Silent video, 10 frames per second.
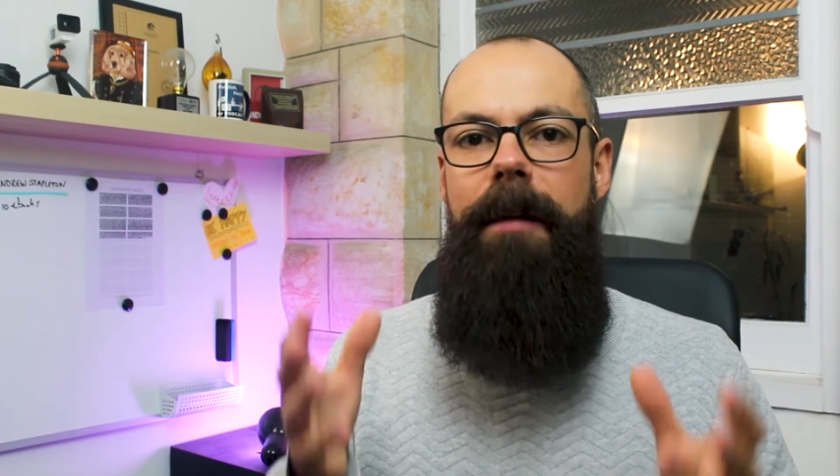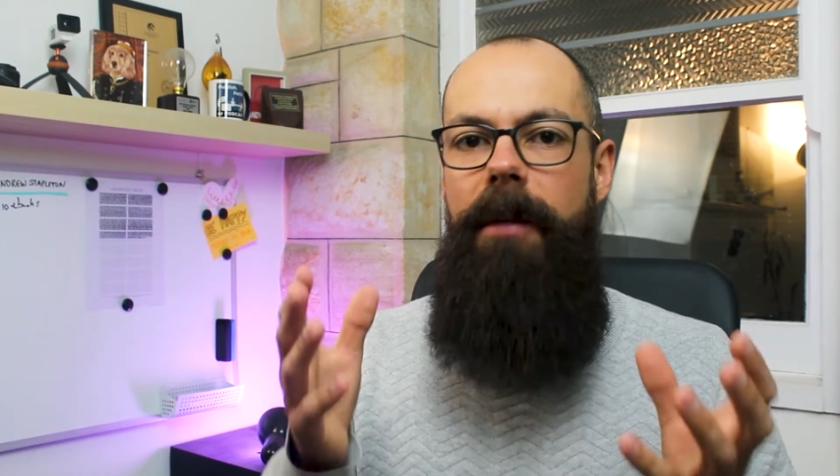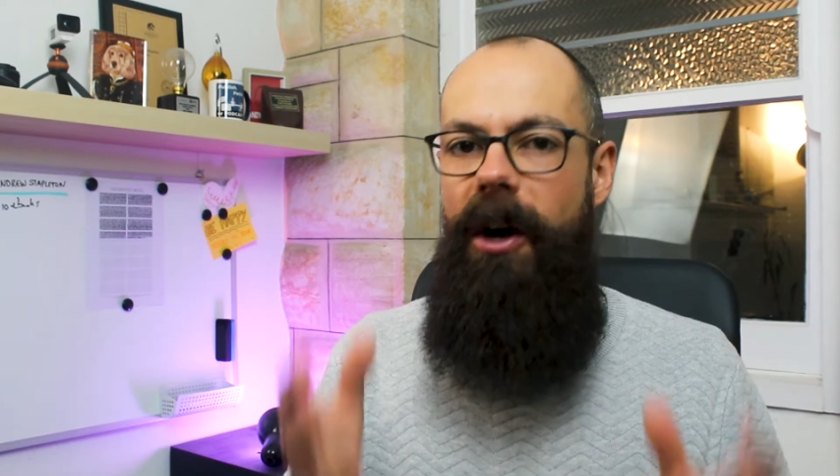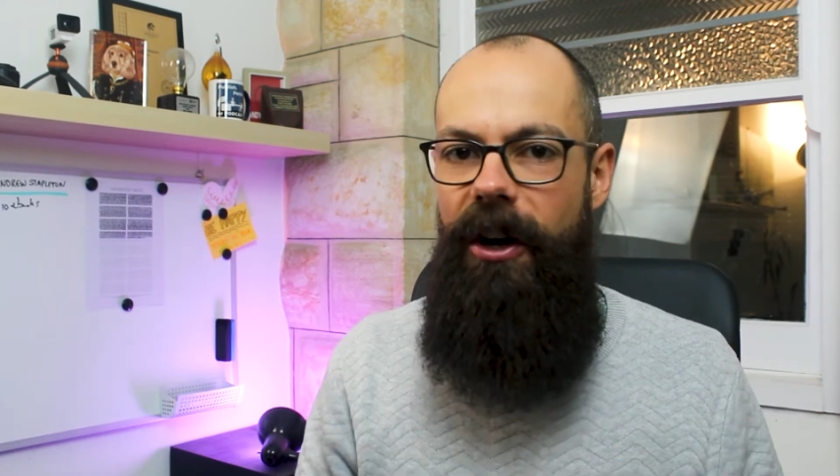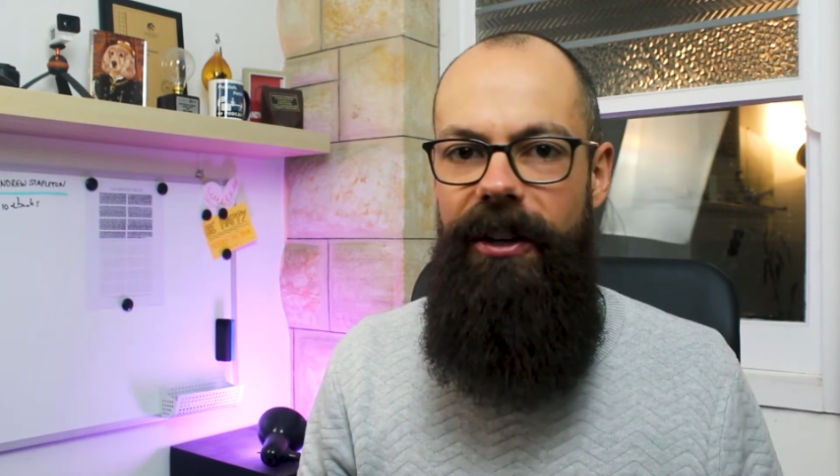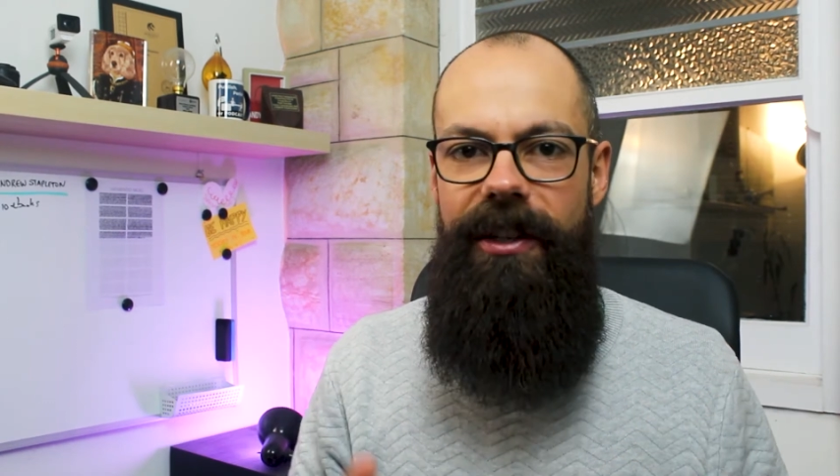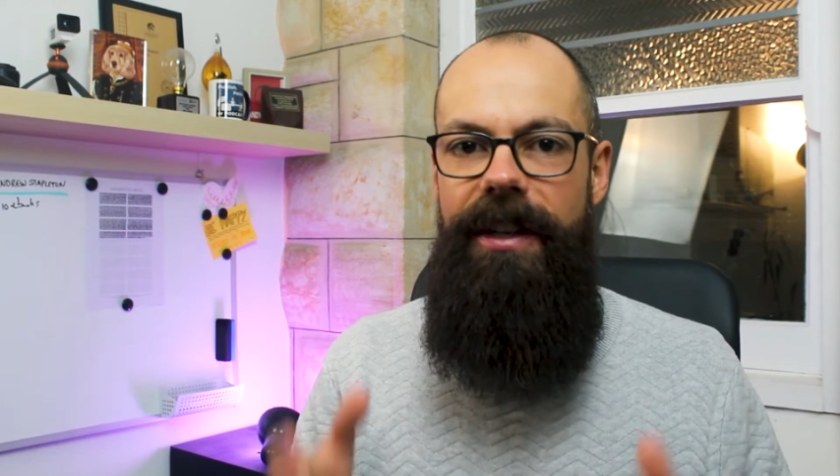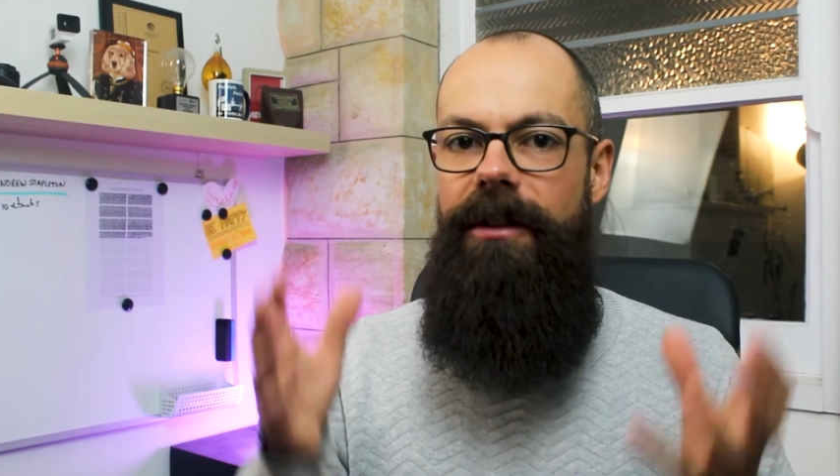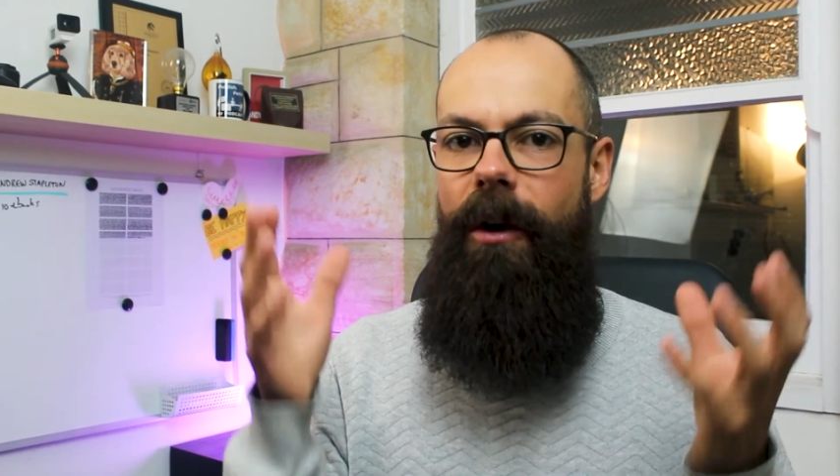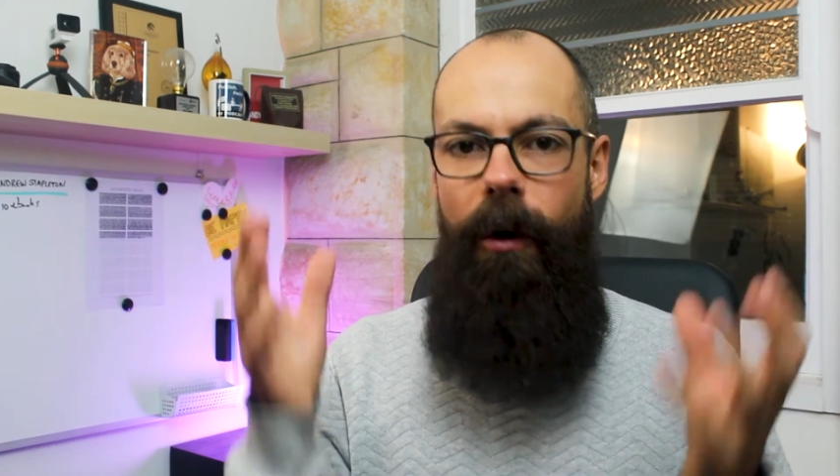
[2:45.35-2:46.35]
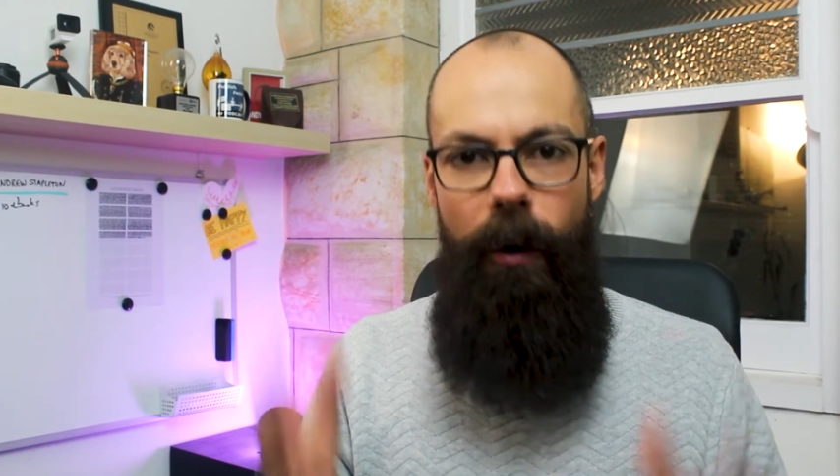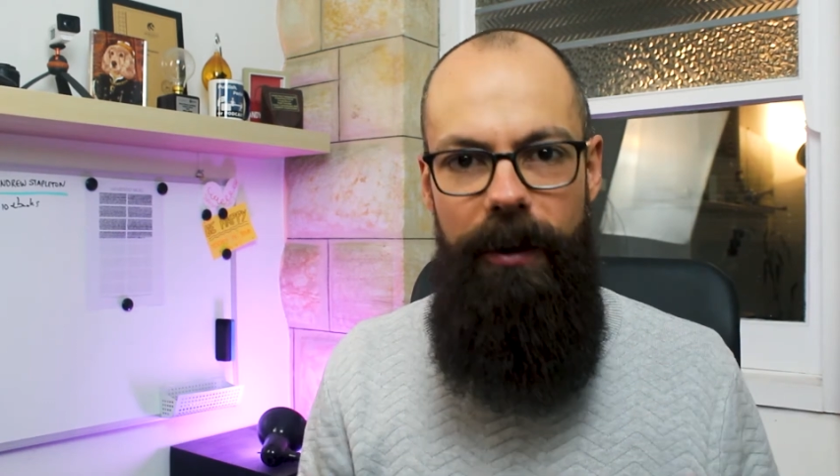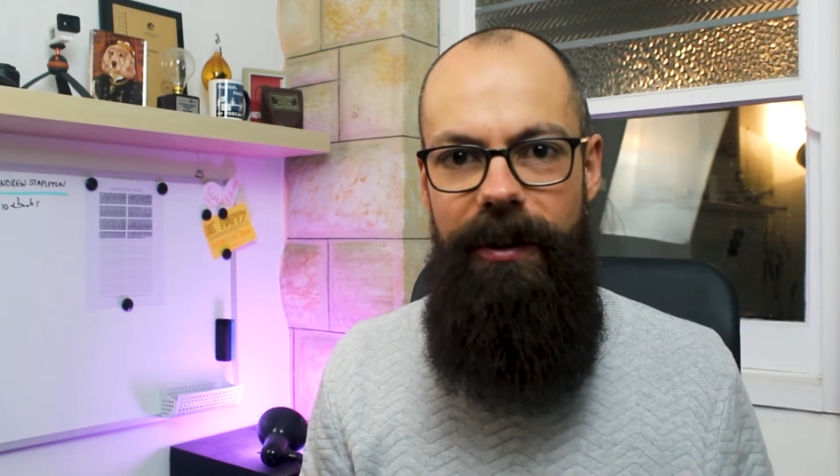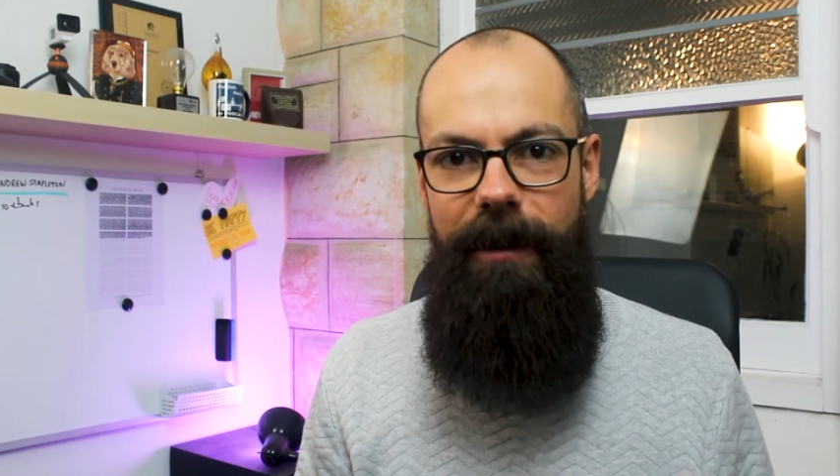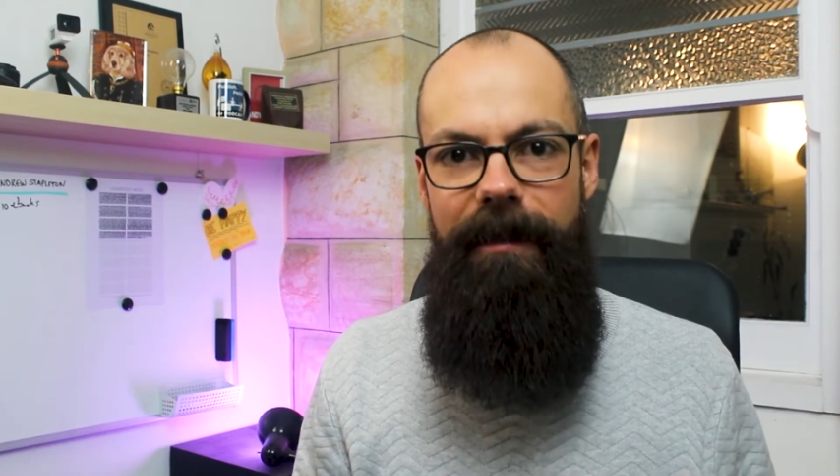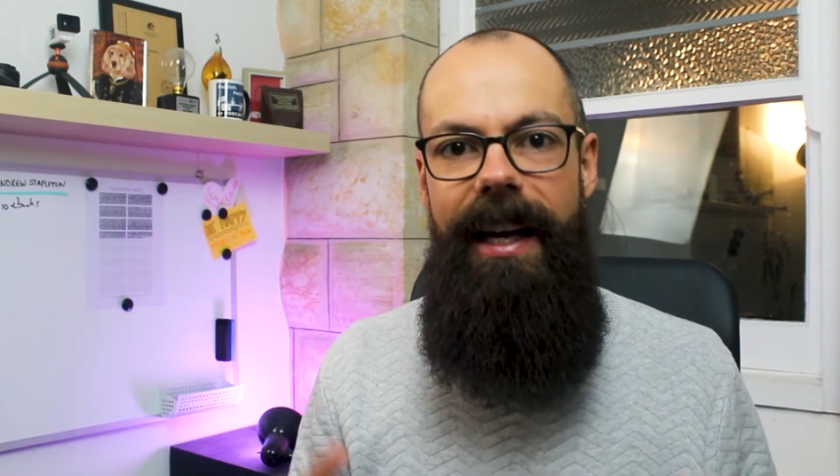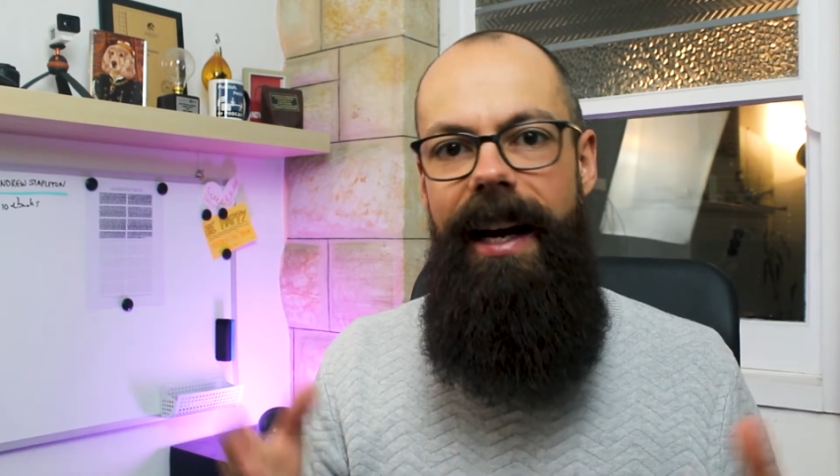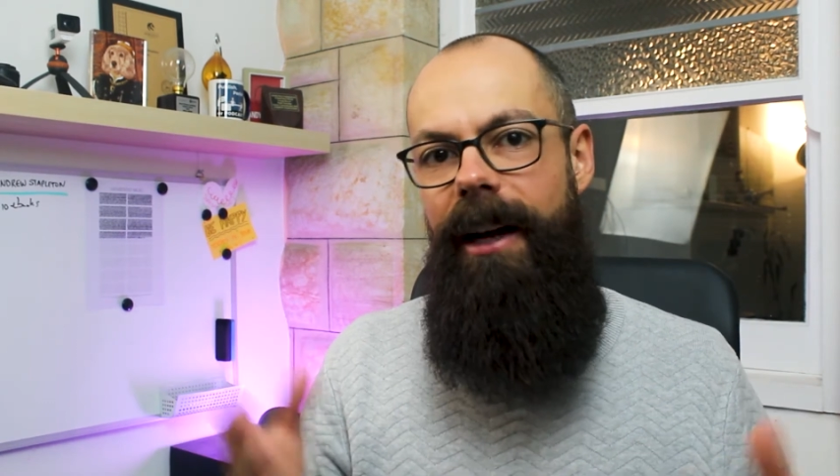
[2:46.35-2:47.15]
purchase awesome